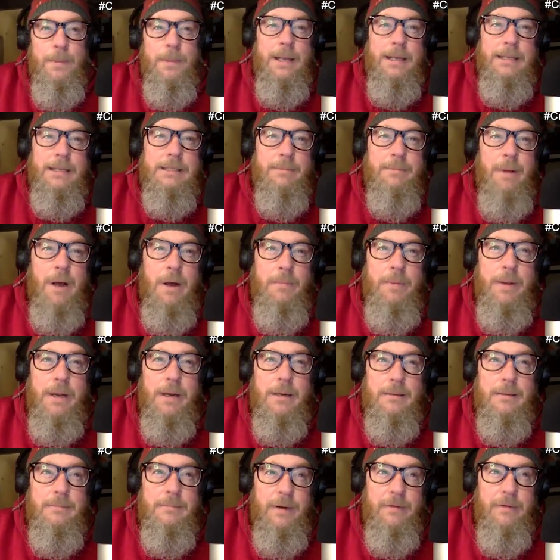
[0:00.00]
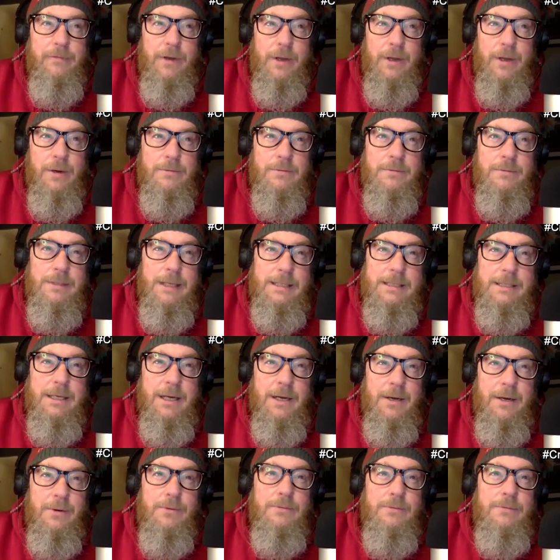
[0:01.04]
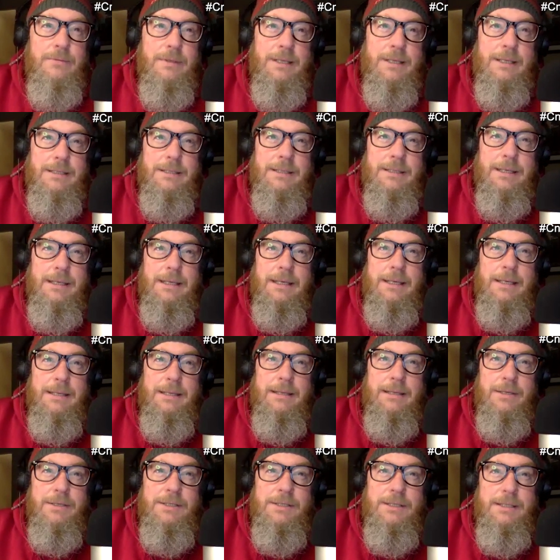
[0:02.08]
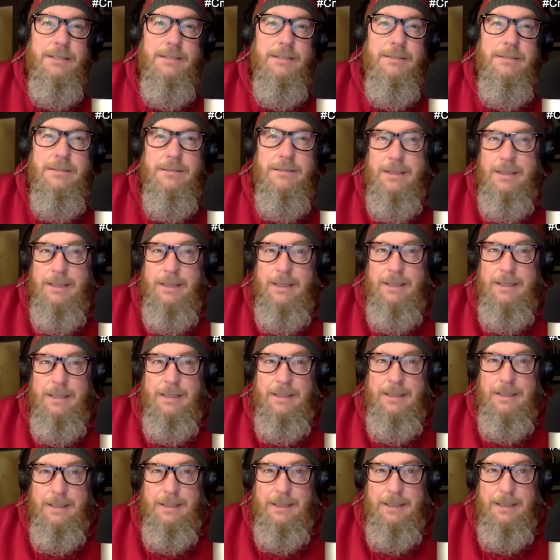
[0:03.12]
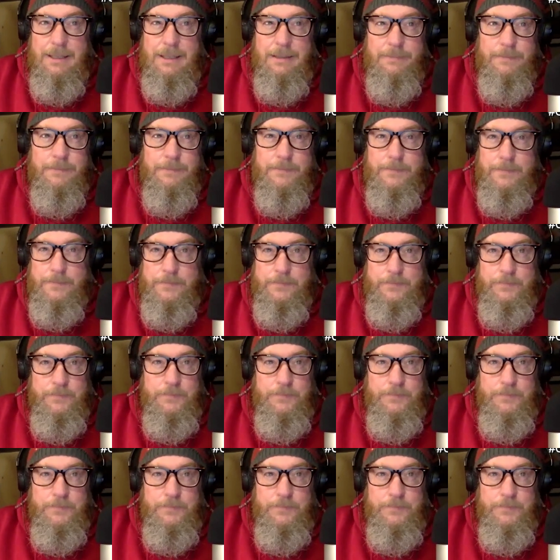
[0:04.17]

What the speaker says: Need some help here, Buffalo. Let's go. There's still 9